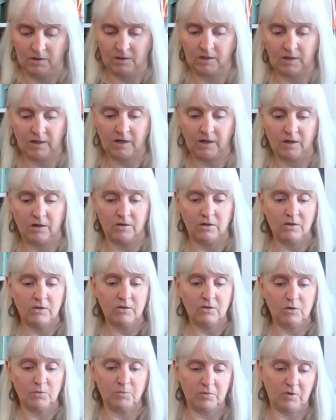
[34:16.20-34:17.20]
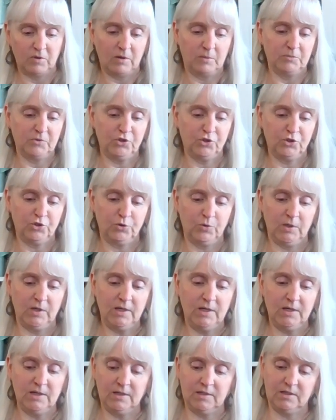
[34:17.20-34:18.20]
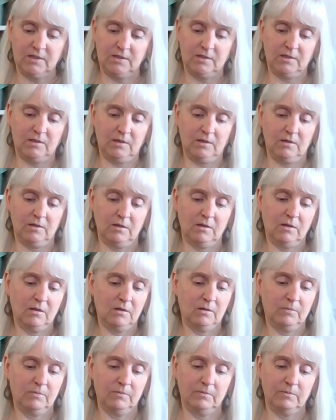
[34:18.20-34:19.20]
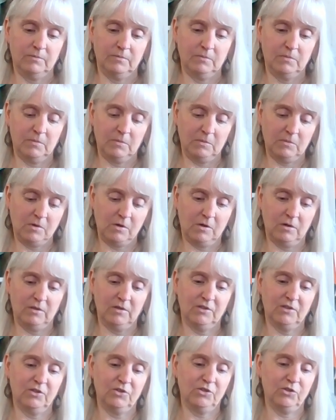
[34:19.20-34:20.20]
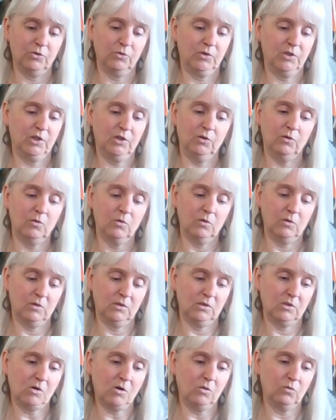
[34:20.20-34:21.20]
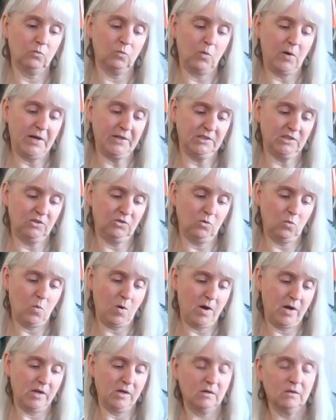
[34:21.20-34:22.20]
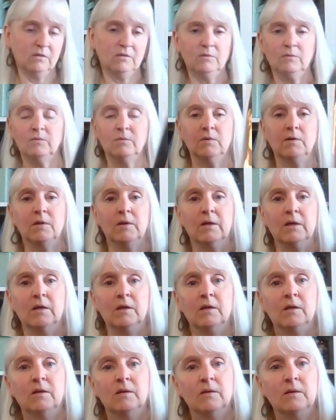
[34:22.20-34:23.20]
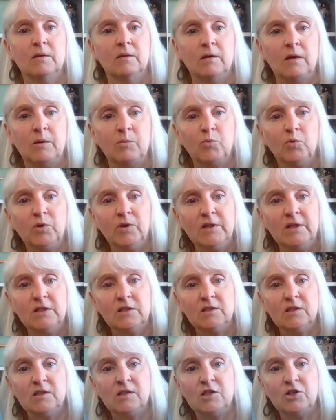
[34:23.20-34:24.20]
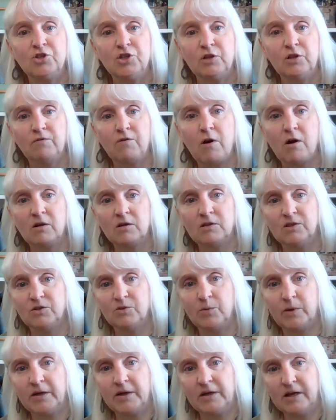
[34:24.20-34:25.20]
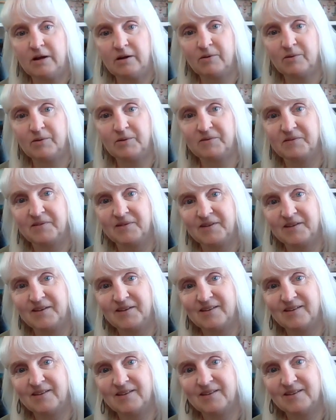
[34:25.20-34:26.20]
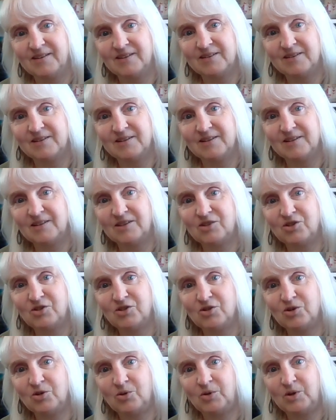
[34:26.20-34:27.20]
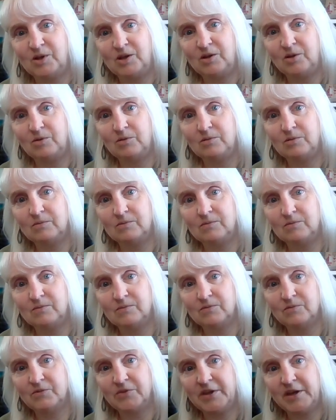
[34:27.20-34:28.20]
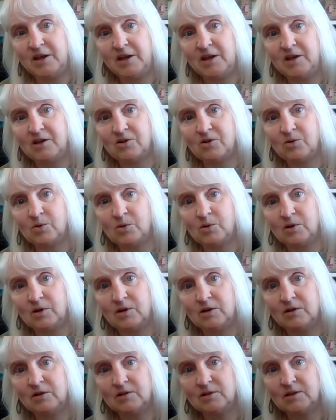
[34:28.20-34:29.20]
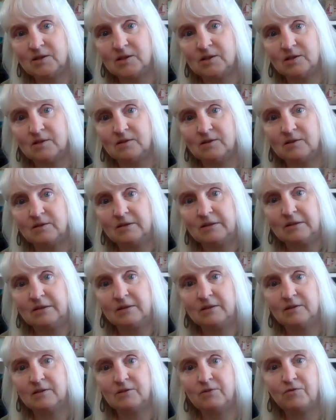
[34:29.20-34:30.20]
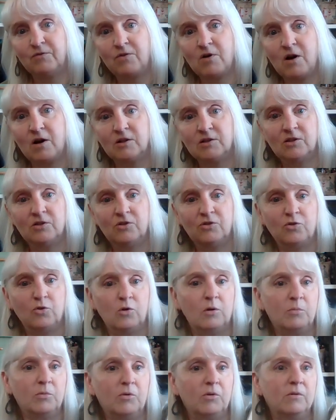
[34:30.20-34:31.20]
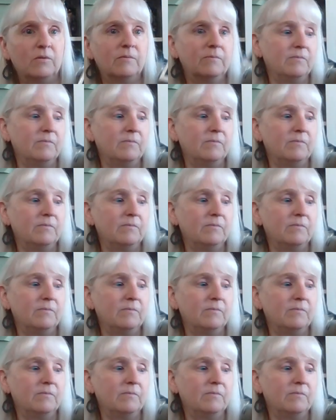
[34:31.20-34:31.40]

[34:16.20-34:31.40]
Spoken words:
I got another Plum Street. Oh, this is so cute. It's called Rest a While. I'm really into stitching foxes right now. So cute. The acorns and the fox is adorable.